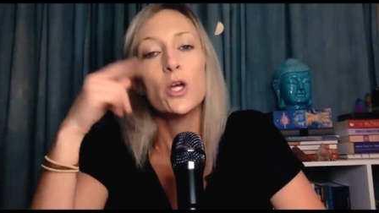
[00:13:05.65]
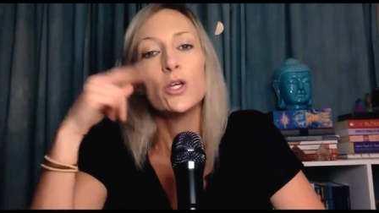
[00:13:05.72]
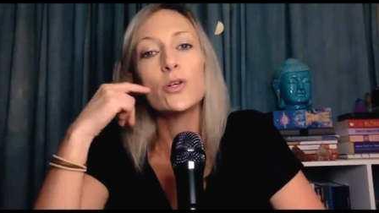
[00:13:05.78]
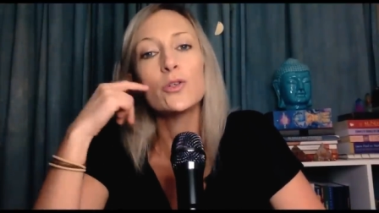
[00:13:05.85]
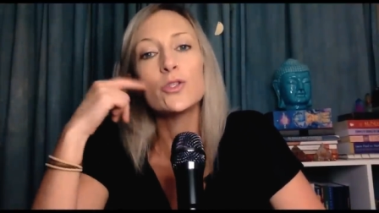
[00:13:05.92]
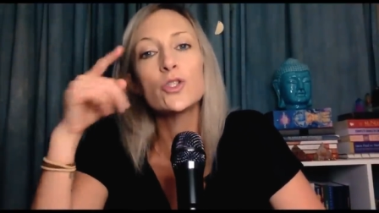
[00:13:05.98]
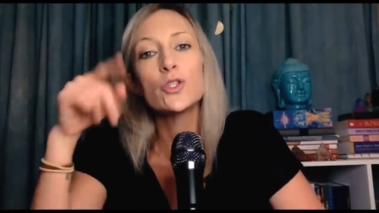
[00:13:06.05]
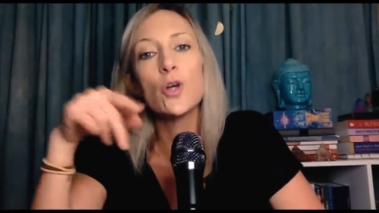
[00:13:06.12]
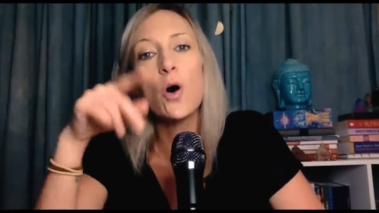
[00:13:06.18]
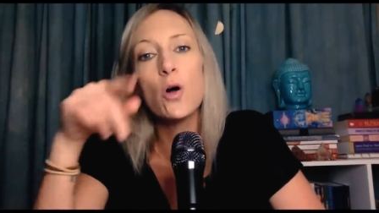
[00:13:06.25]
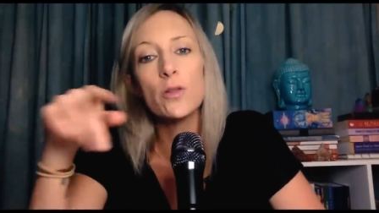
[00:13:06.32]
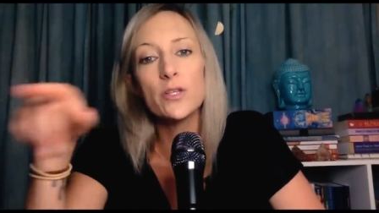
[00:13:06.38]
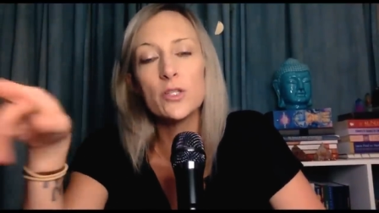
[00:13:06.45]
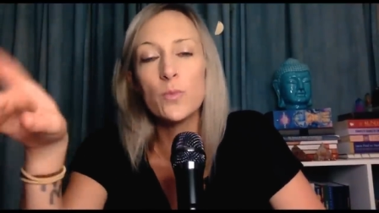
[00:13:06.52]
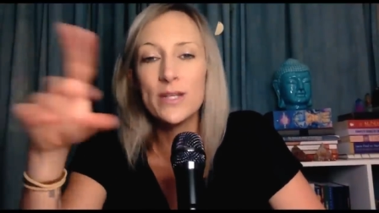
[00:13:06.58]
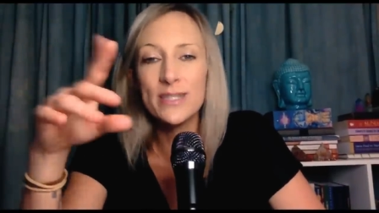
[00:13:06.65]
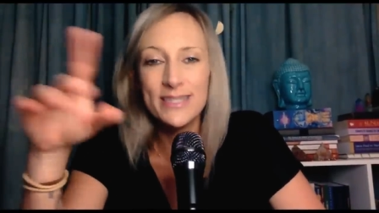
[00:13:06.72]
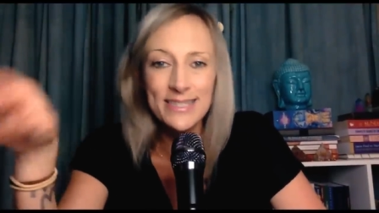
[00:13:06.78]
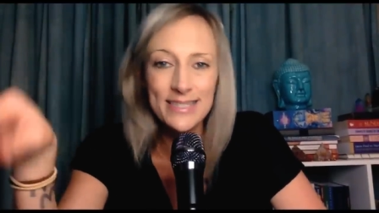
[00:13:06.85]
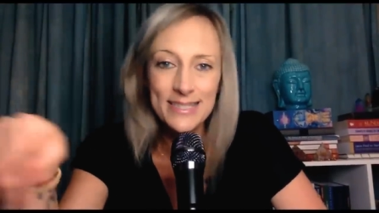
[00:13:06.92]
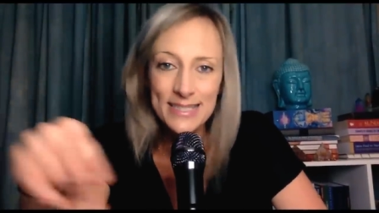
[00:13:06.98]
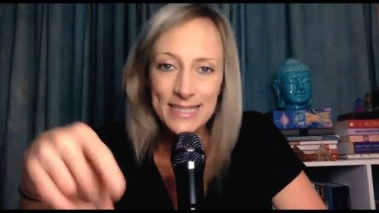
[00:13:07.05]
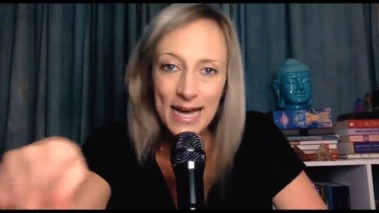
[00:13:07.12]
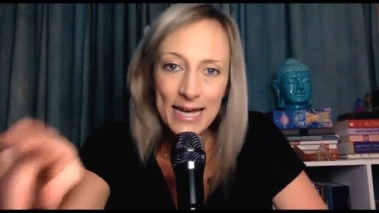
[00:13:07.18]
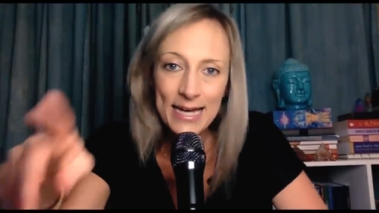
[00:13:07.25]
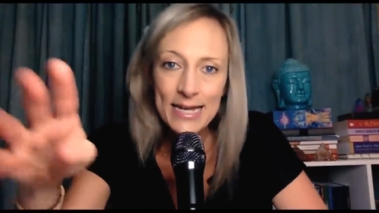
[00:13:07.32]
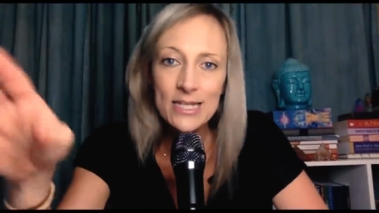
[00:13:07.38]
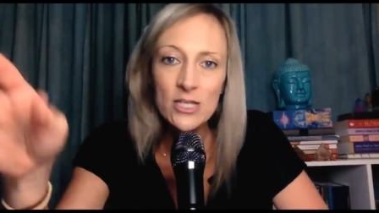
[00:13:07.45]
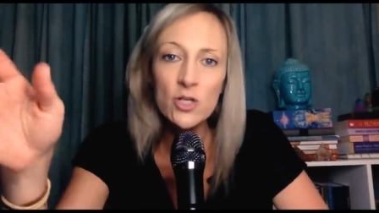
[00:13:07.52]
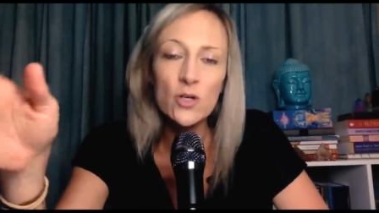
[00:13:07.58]
Your soul is what
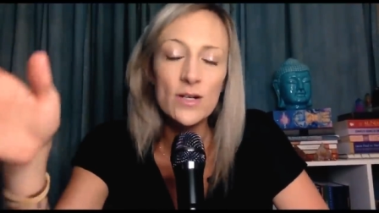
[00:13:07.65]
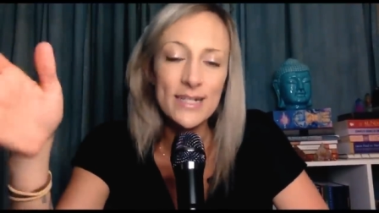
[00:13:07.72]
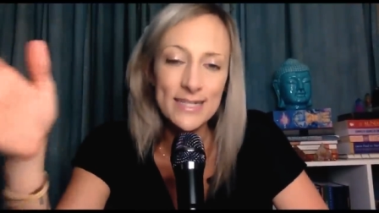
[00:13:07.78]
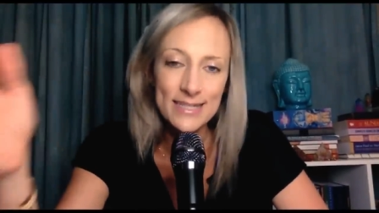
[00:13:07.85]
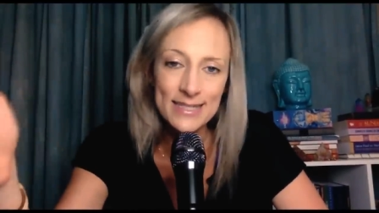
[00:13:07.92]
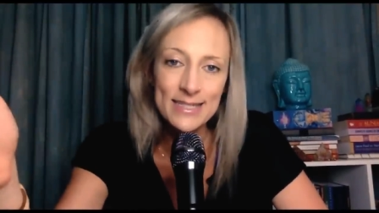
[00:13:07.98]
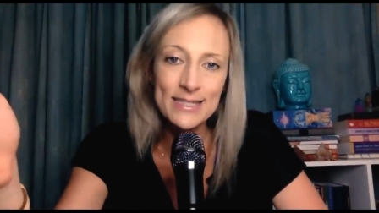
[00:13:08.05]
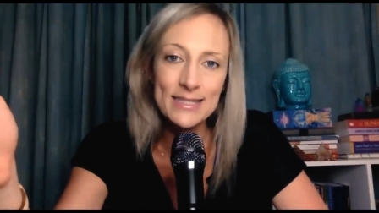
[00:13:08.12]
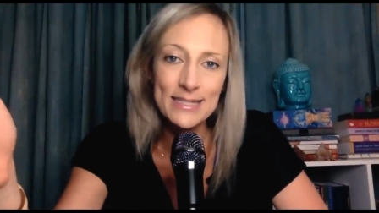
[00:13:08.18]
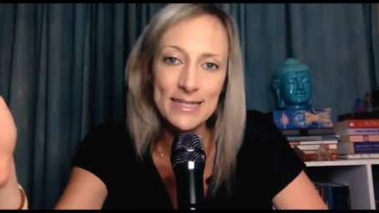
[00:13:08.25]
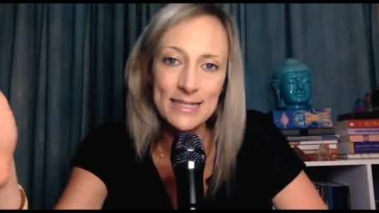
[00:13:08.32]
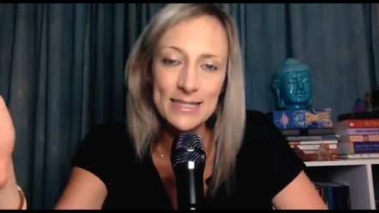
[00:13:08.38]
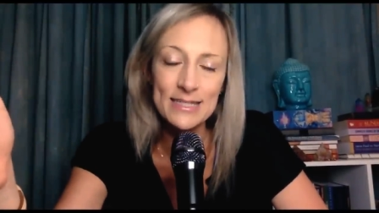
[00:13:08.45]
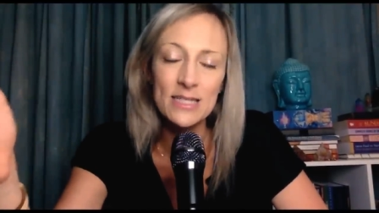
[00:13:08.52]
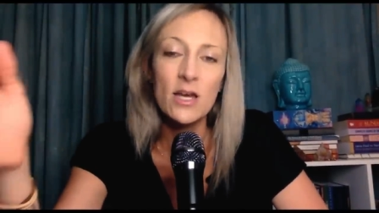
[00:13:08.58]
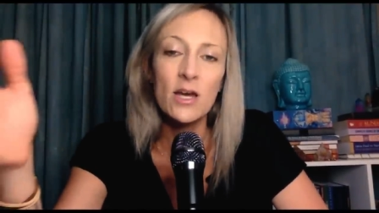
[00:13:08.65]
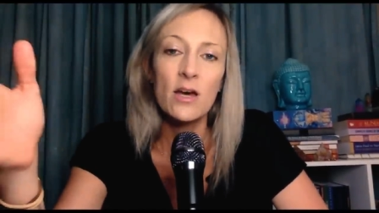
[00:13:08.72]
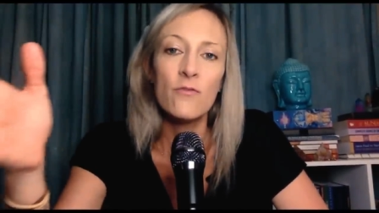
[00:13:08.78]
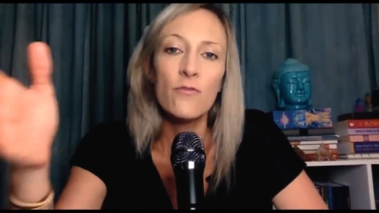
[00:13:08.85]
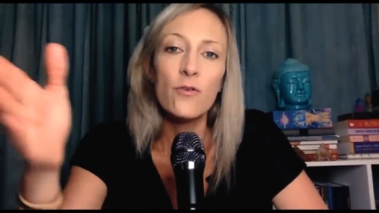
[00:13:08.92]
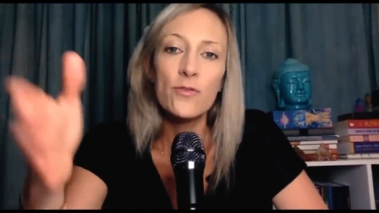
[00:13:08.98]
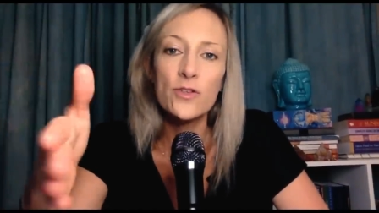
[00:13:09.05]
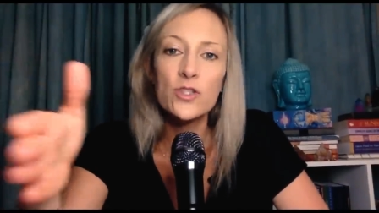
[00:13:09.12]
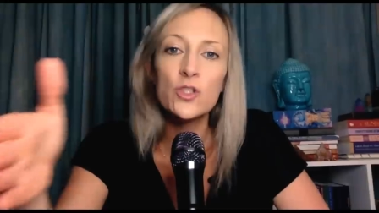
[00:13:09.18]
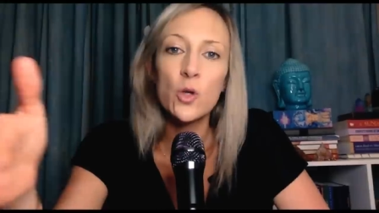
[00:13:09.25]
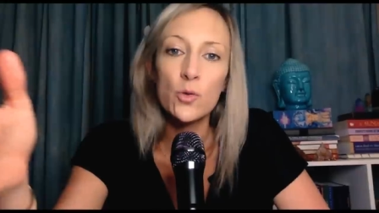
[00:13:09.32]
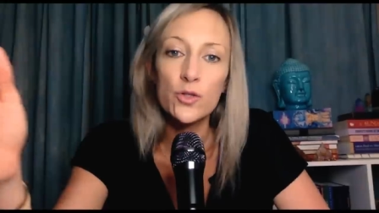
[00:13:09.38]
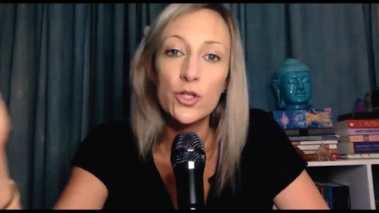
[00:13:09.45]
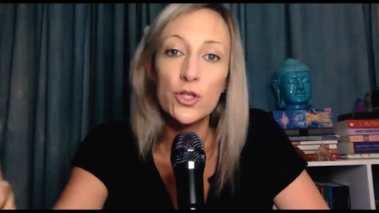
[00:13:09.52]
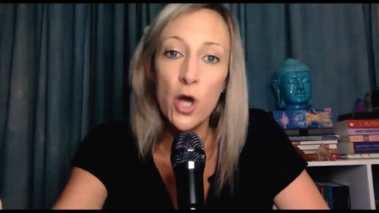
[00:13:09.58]
designed your existence for the
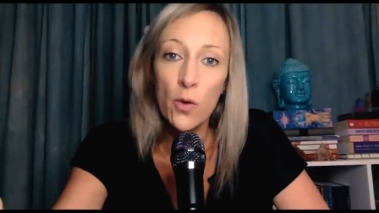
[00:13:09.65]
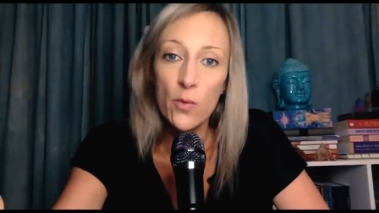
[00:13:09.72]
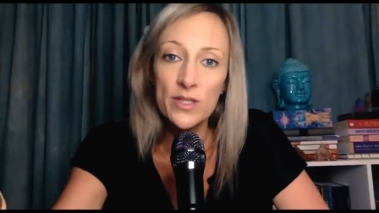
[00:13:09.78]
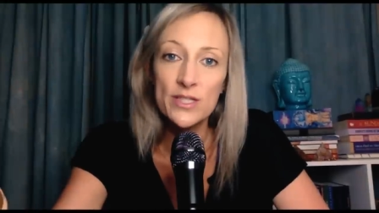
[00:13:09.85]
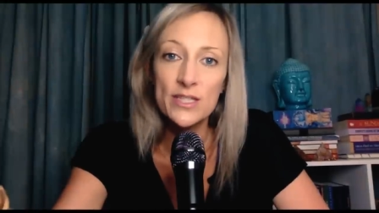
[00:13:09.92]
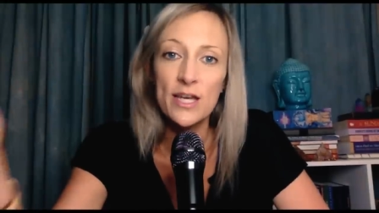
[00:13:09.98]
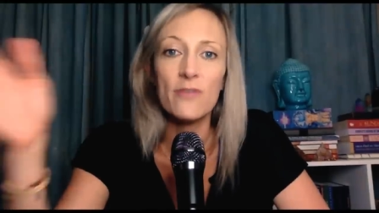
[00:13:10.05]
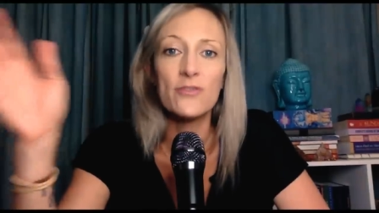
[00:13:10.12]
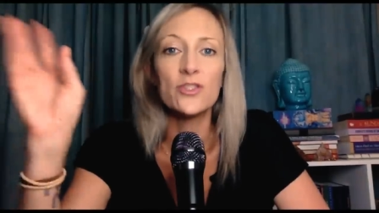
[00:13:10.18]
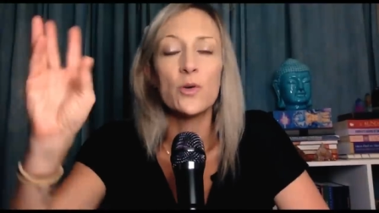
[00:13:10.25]
soul to know itself.